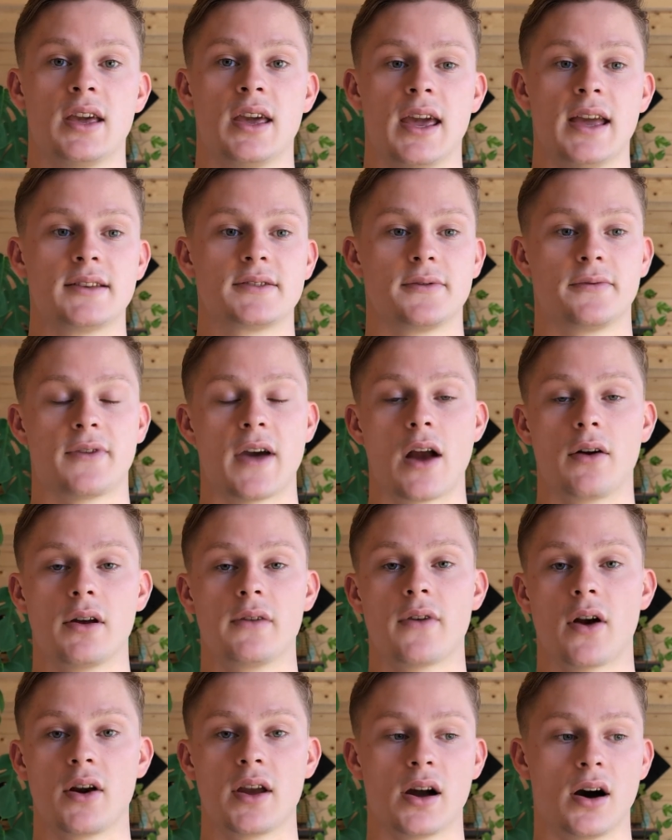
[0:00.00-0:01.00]
It's very,
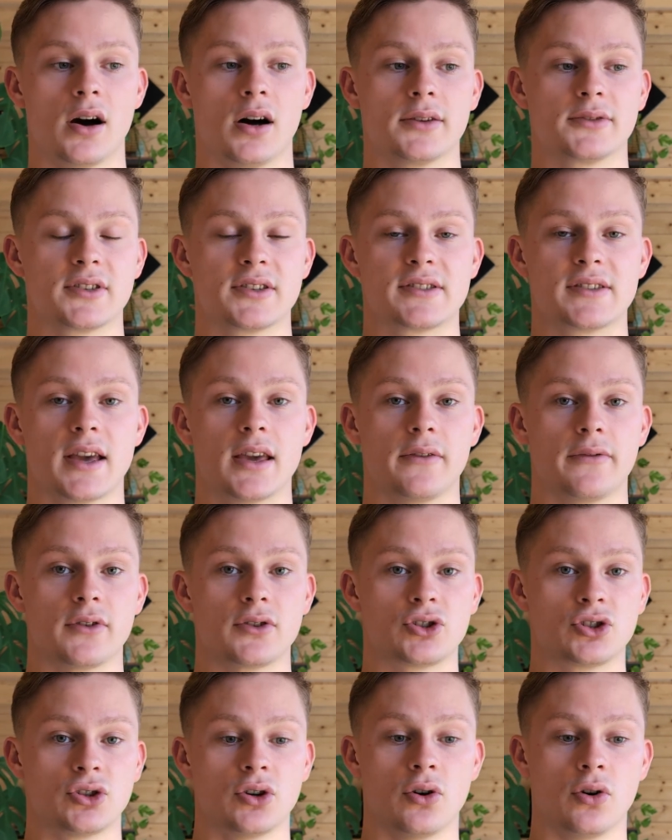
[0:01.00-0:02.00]
very hard to say for
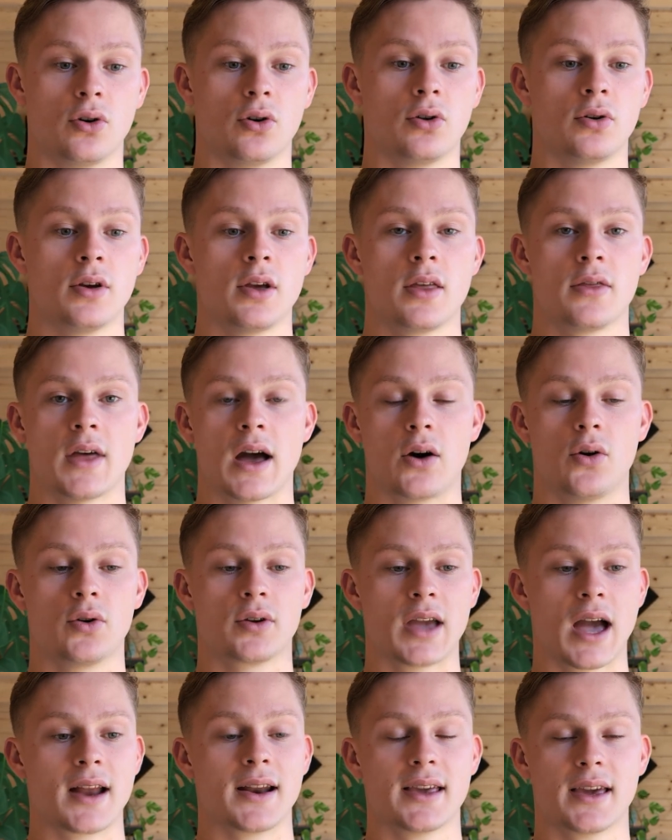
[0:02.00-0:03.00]
sure that
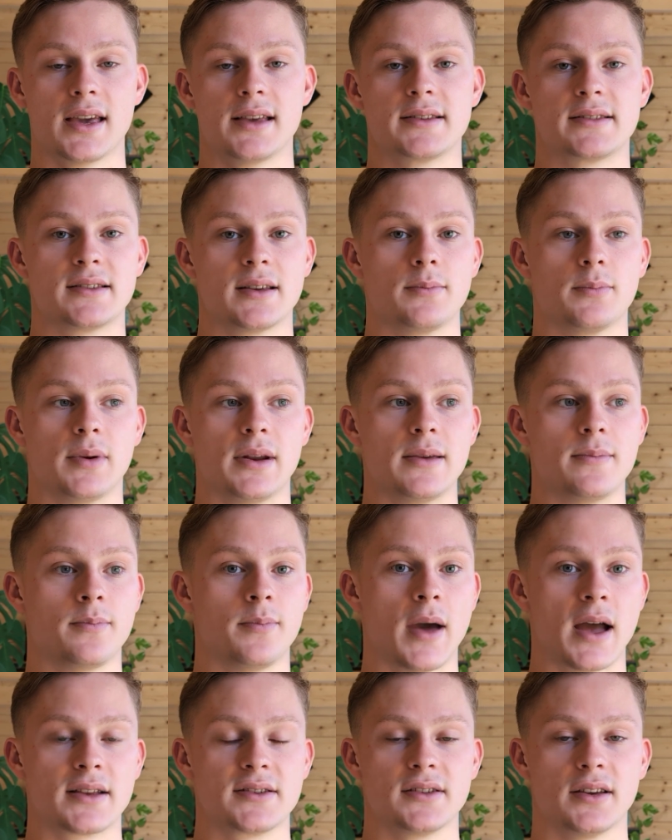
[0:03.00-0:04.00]
organic is simply
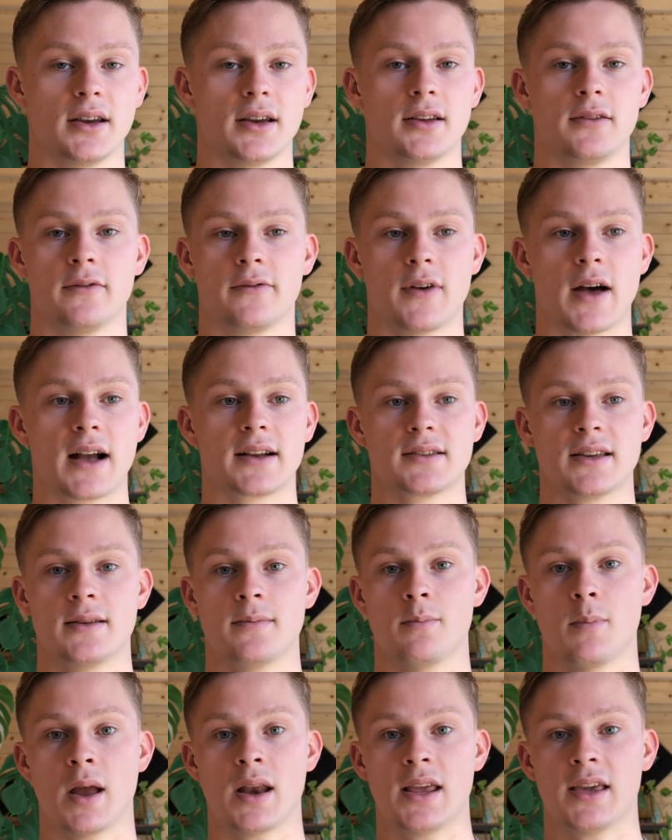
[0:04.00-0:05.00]
better. In fact,
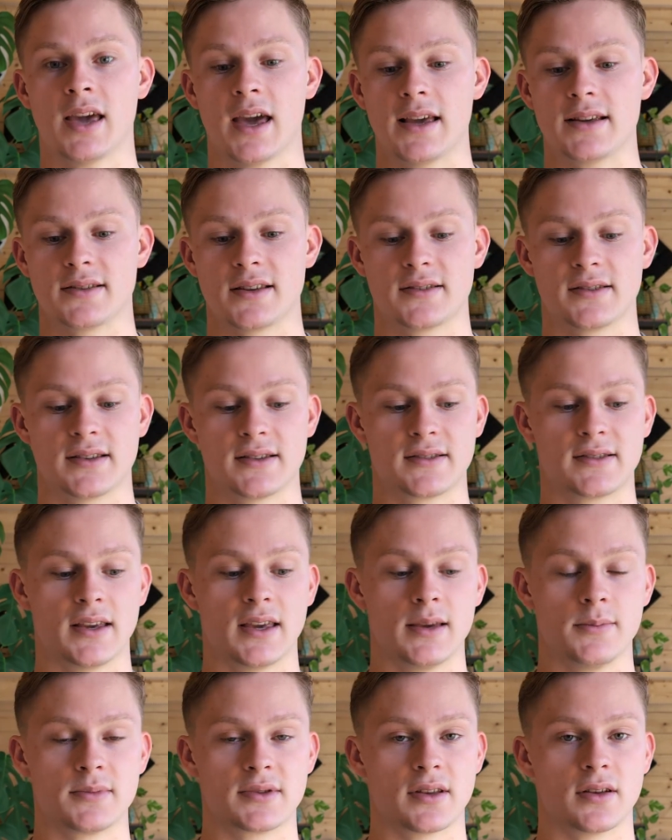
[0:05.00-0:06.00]
in many cases it
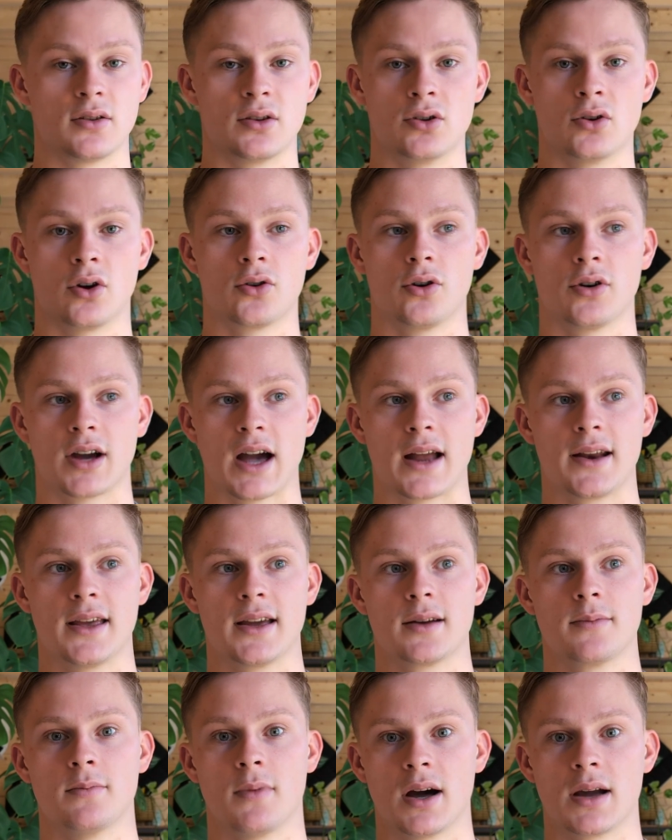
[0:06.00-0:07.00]
seems that
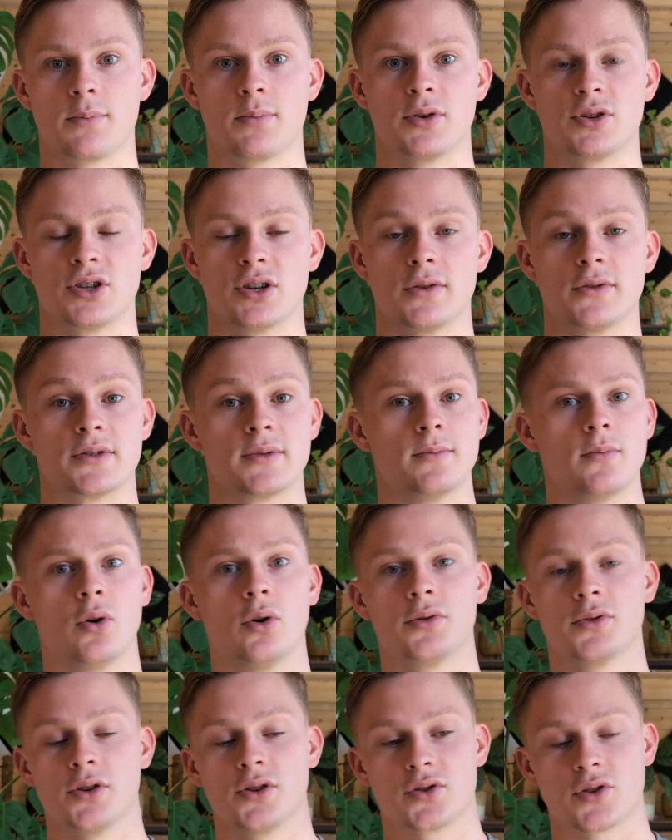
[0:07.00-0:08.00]
non-organic might produce
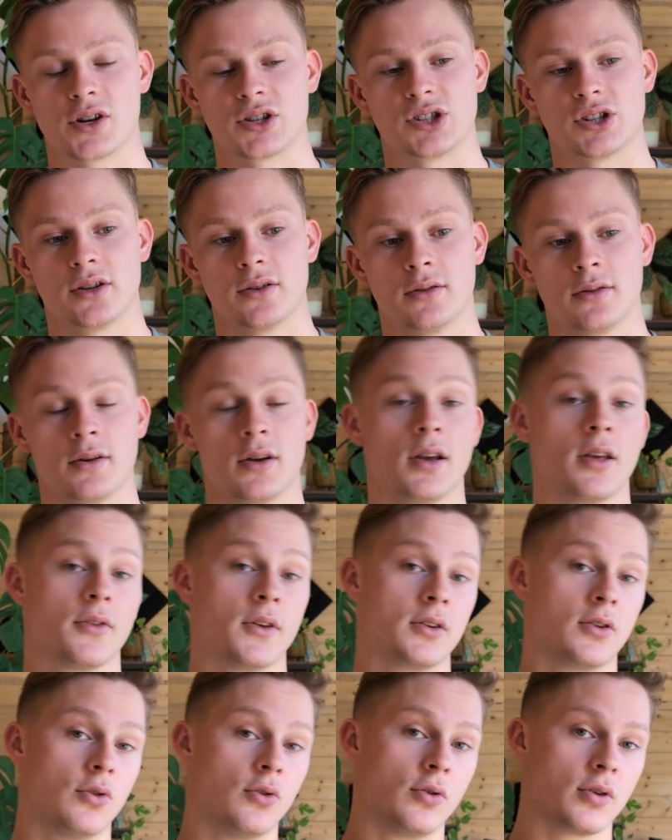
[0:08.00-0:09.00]
more nutrition
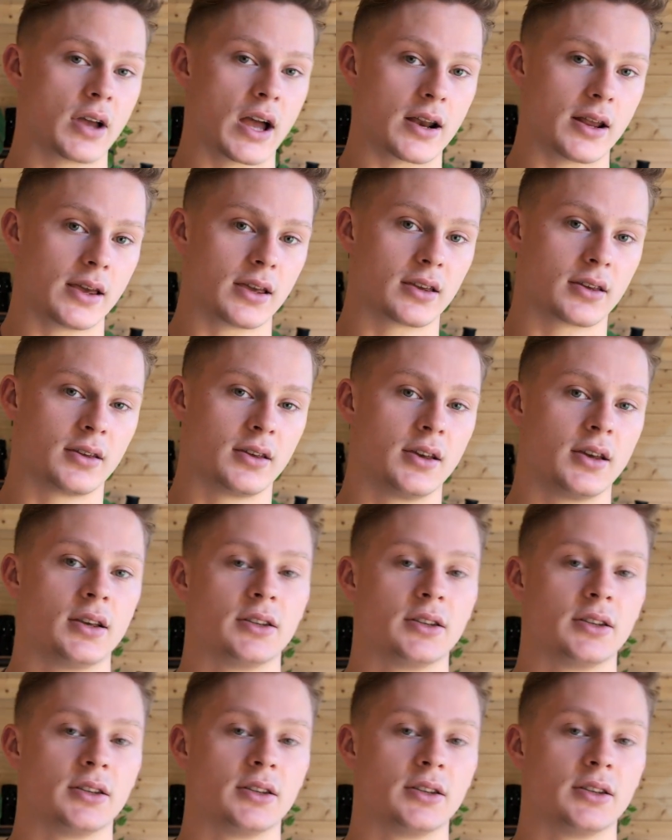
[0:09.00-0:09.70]
than organic.